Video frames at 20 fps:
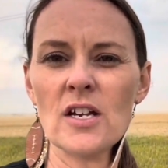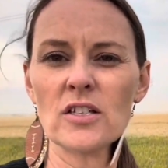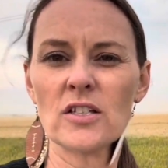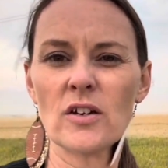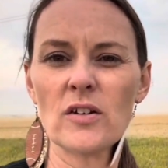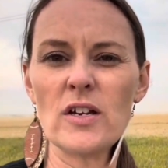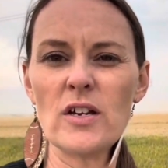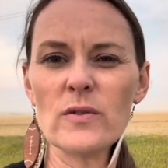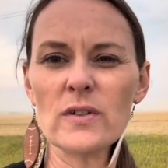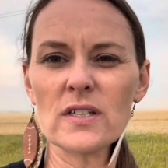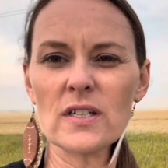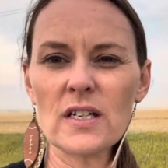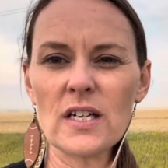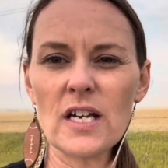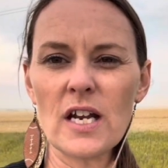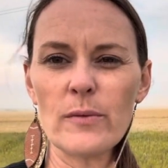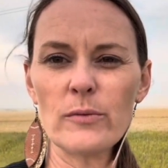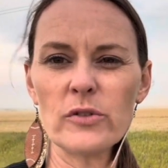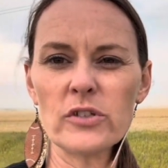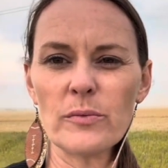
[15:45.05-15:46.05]
So he was
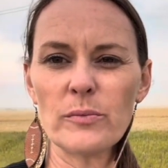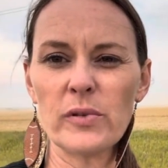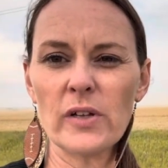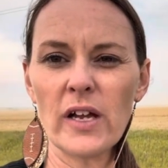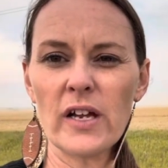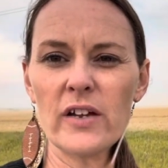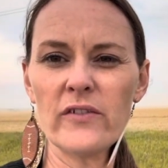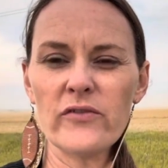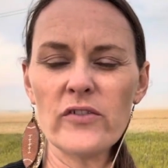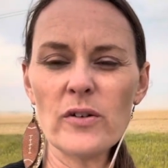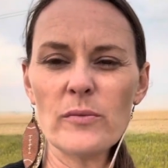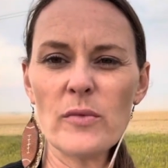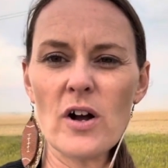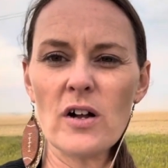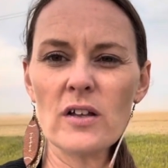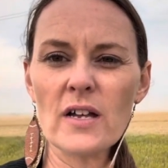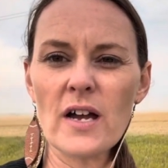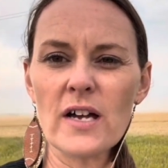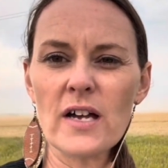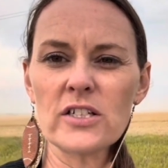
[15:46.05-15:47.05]
unable to play
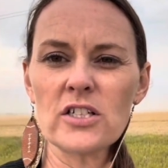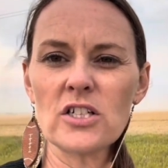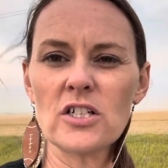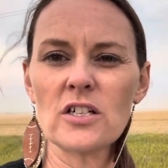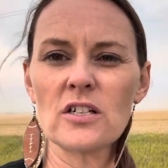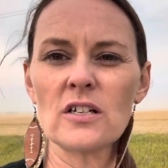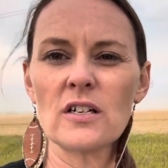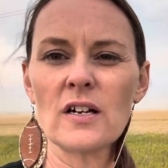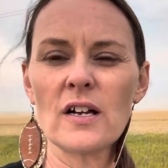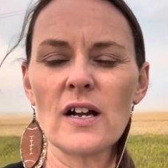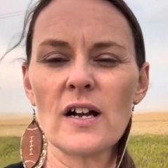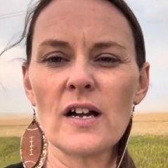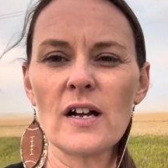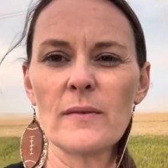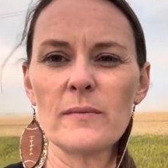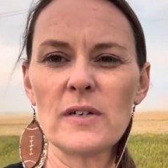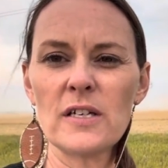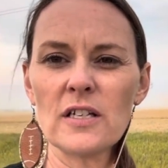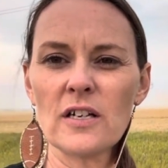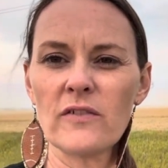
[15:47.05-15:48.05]
football last year.
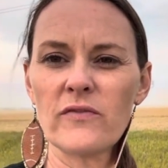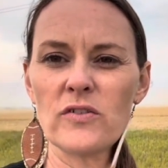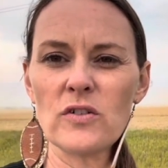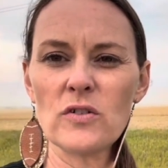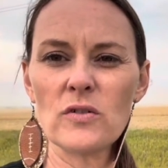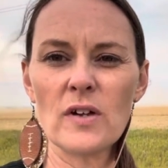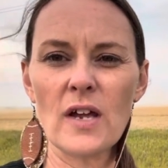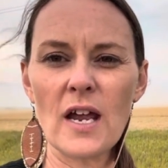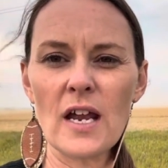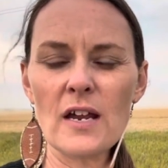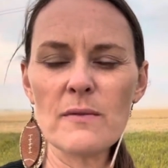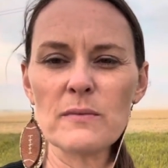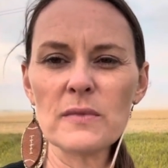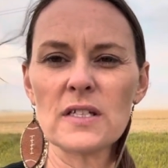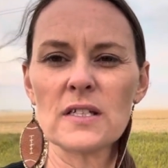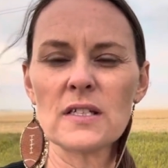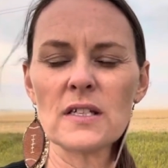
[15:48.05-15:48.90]
He did a few games